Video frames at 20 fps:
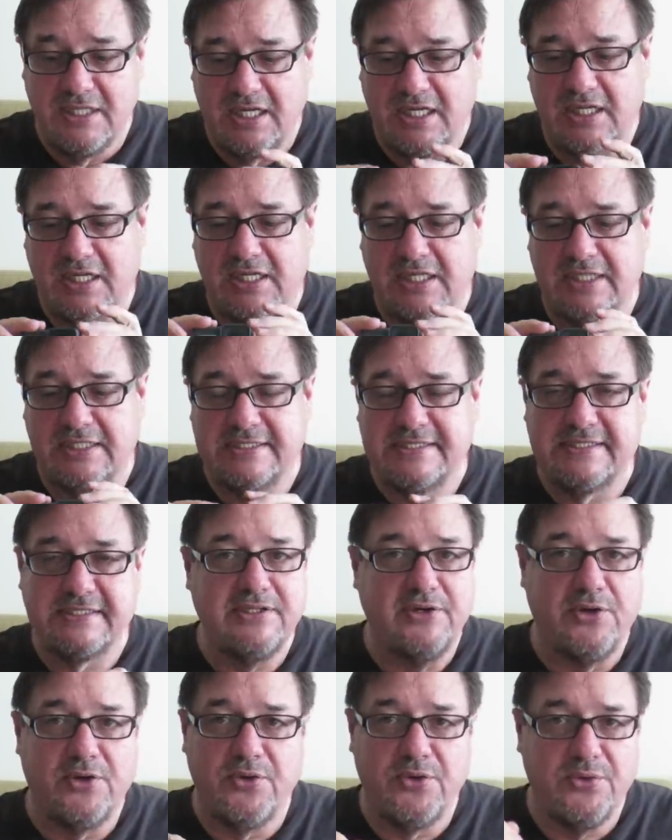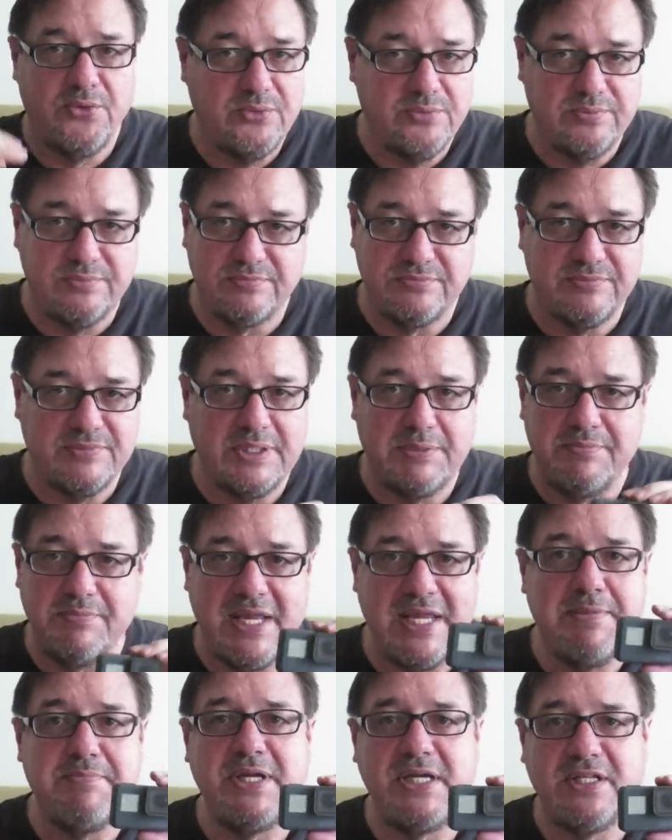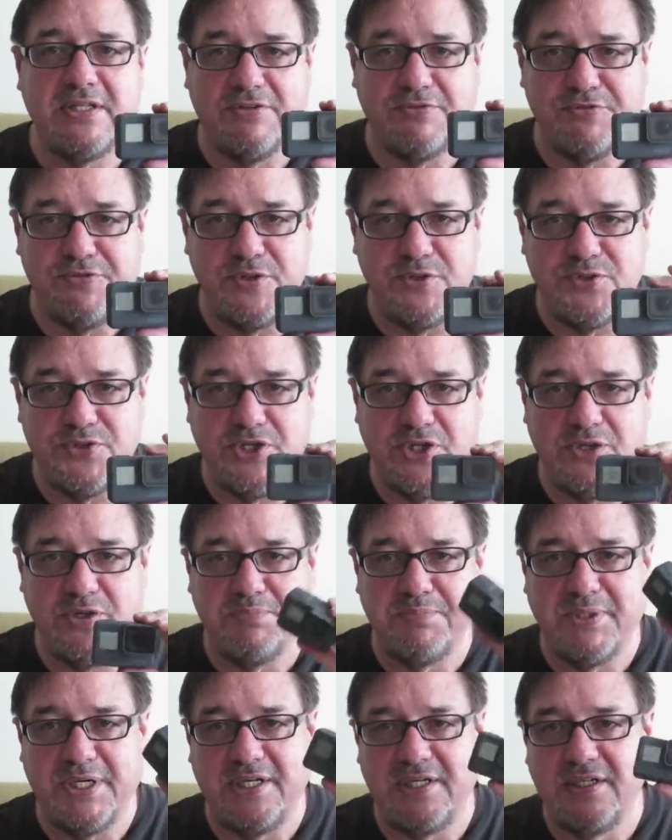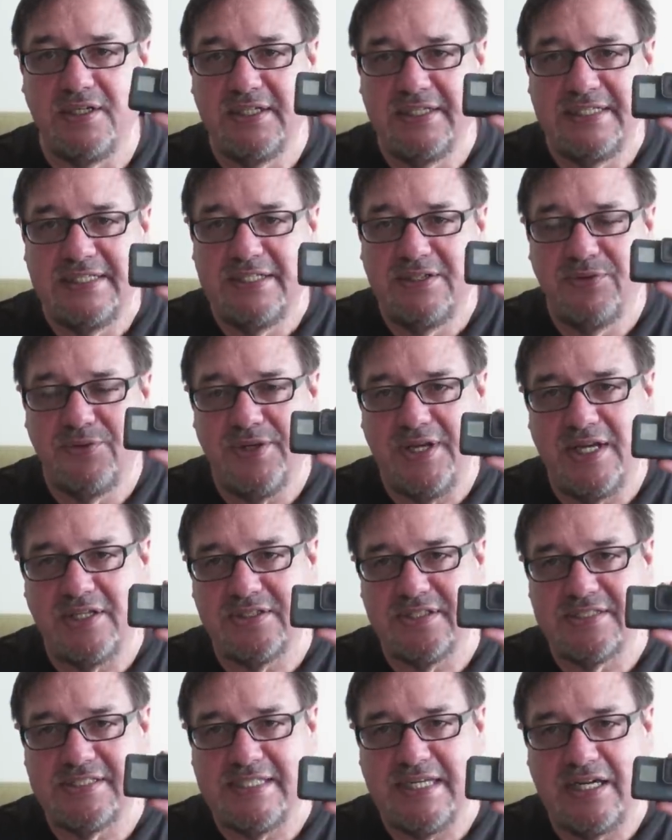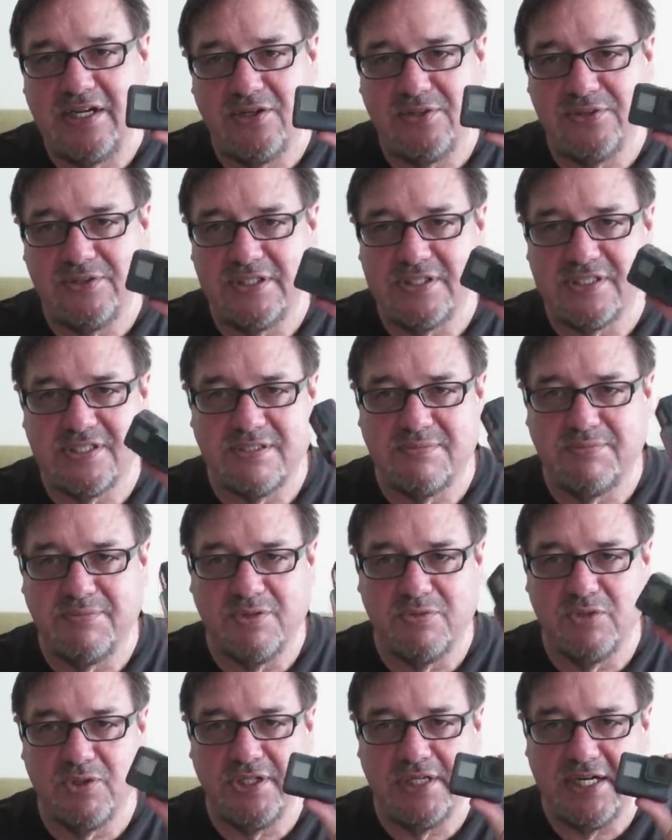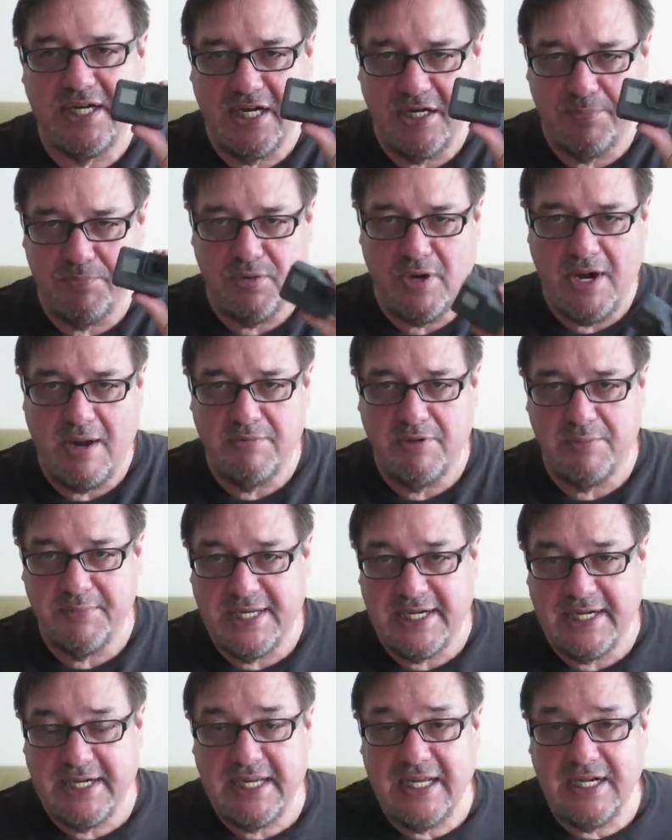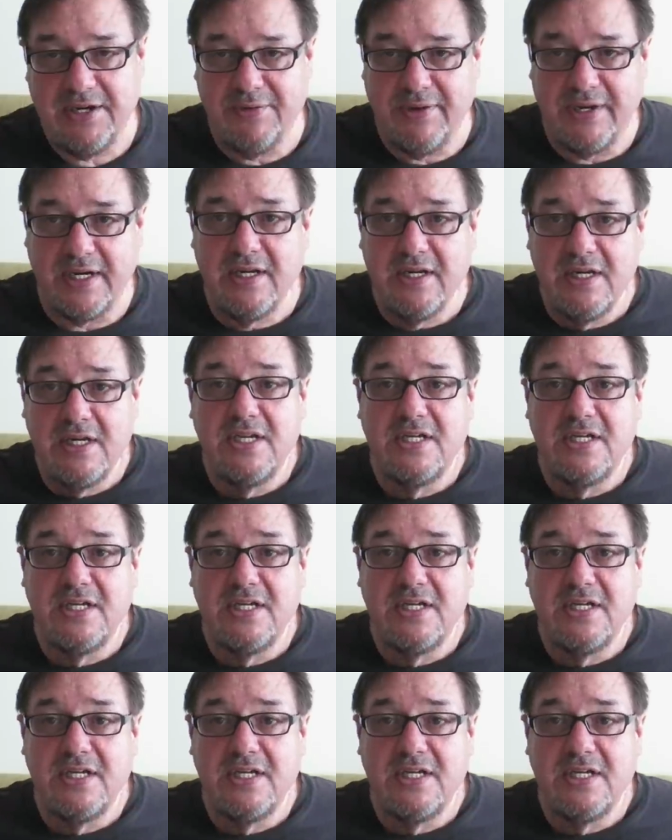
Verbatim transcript: Uh, so maybe in the future, but without the sound, it's really kind of problematic anyway.